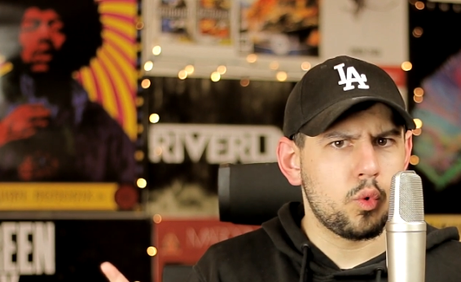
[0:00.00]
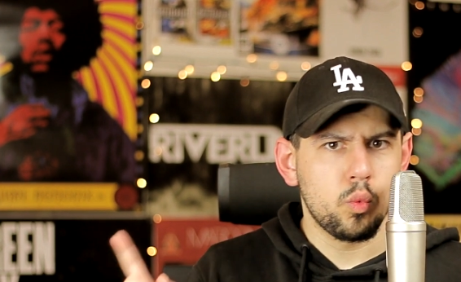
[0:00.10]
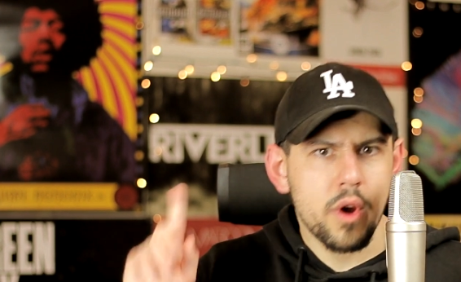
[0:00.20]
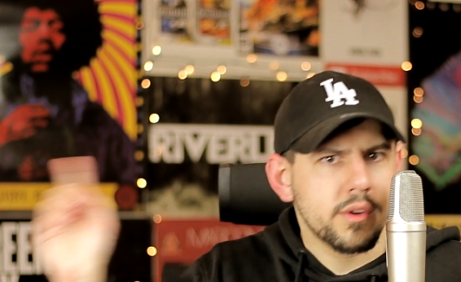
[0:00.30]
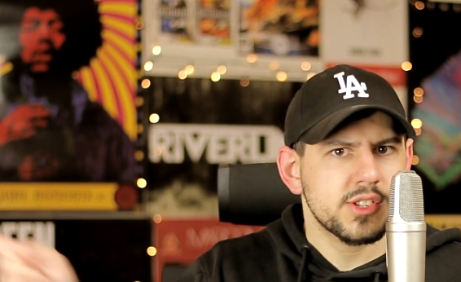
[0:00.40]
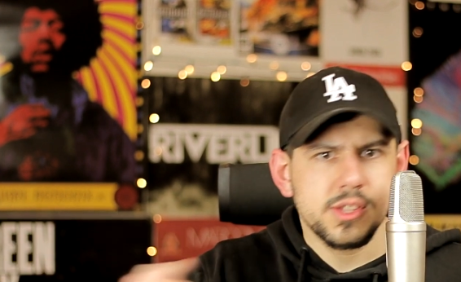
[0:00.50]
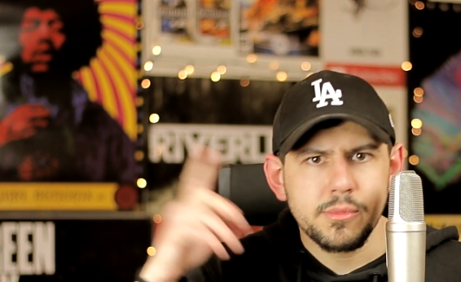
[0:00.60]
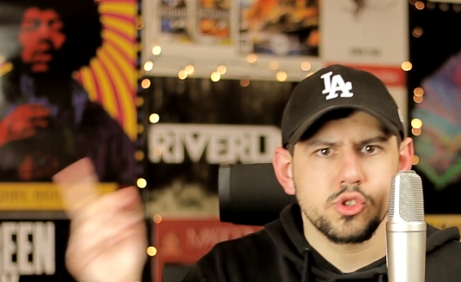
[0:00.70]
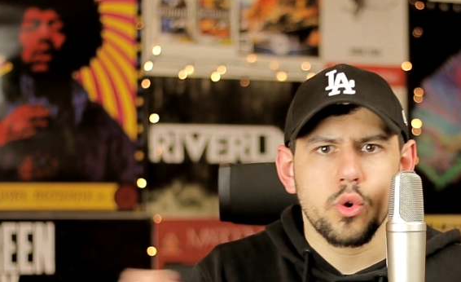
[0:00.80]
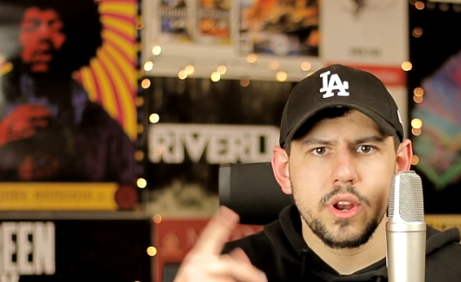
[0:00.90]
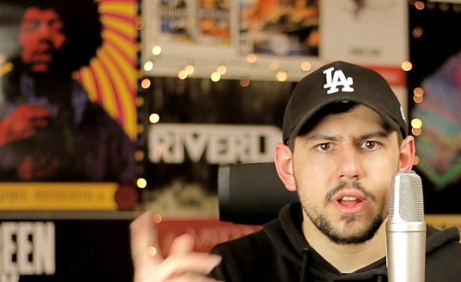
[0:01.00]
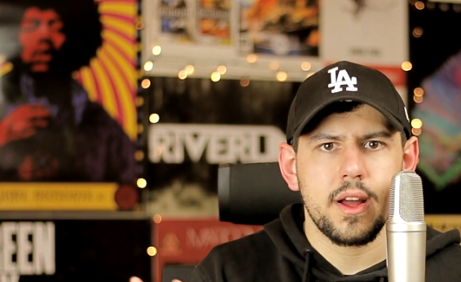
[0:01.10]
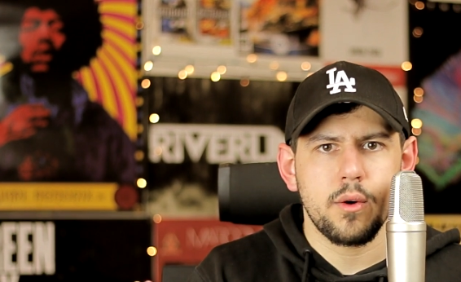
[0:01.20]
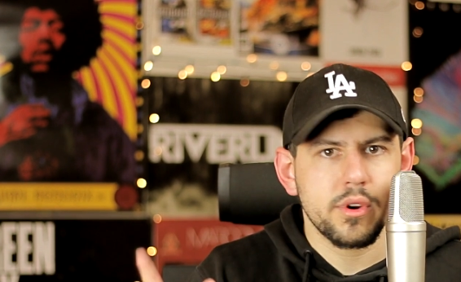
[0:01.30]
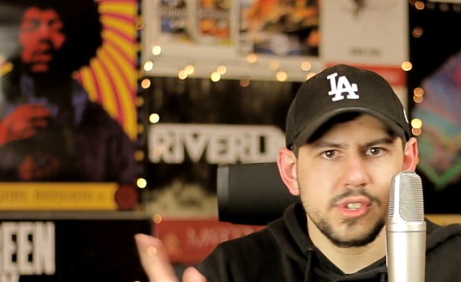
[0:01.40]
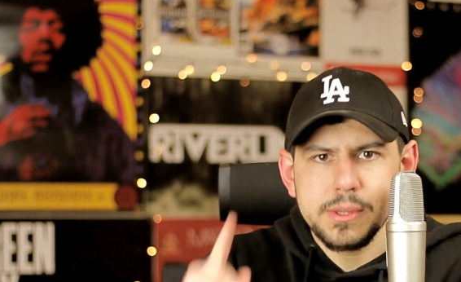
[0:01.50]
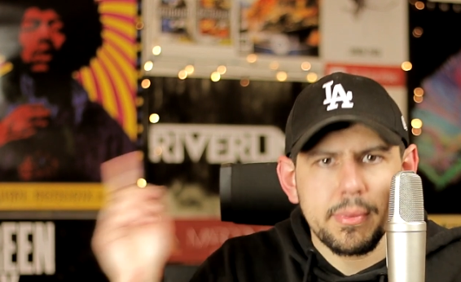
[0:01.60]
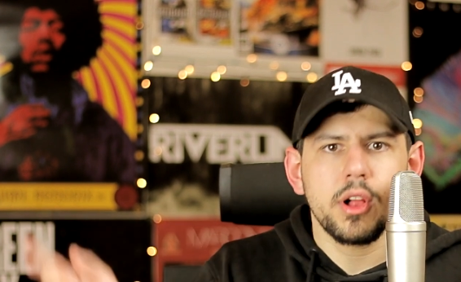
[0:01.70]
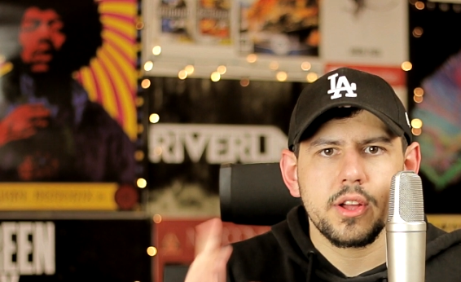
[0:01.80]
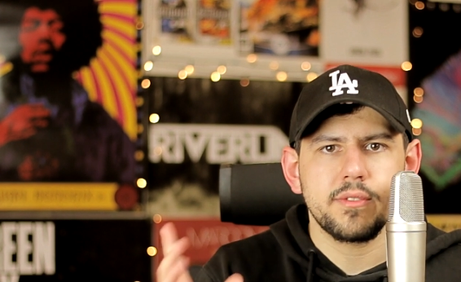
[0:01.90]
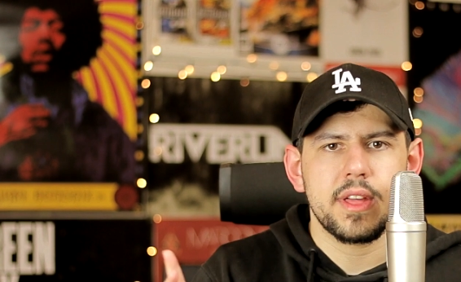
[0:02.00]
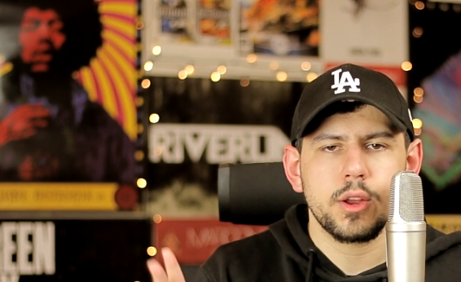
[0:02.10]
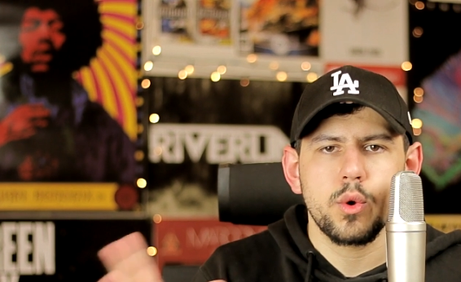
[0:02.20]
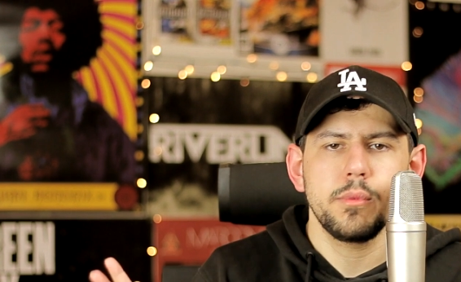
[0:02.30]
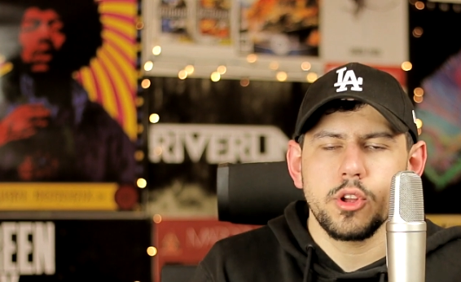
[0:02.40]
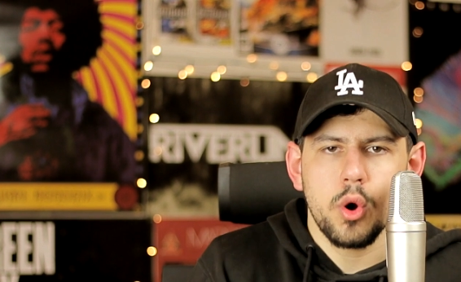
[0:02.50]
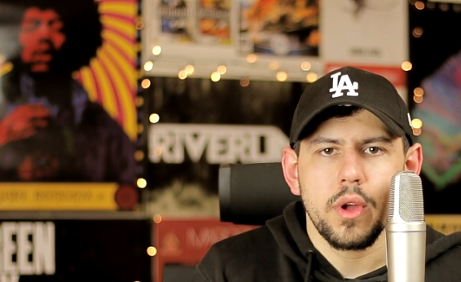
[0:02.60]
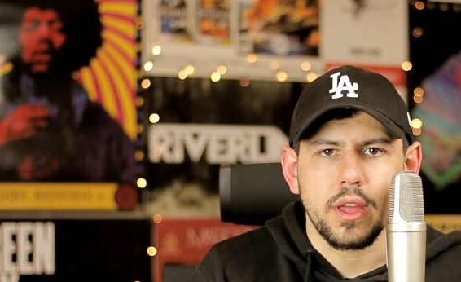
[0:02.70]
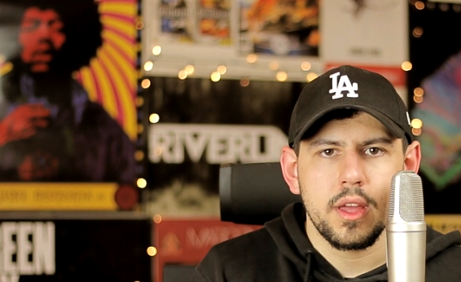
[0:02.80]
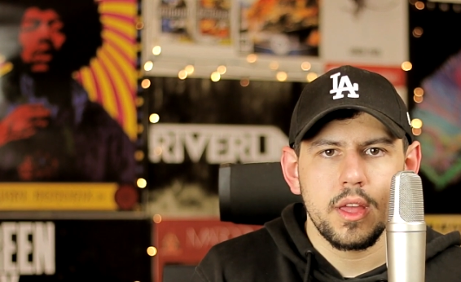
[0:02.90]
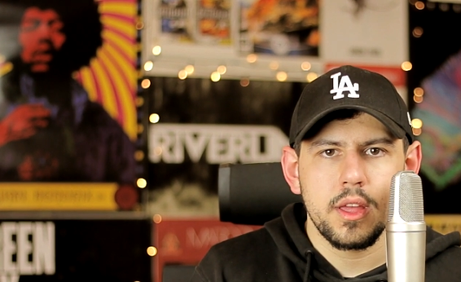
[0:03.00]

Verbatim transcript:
Speaker 1: where is the majority, where's the bulk of that equipment going?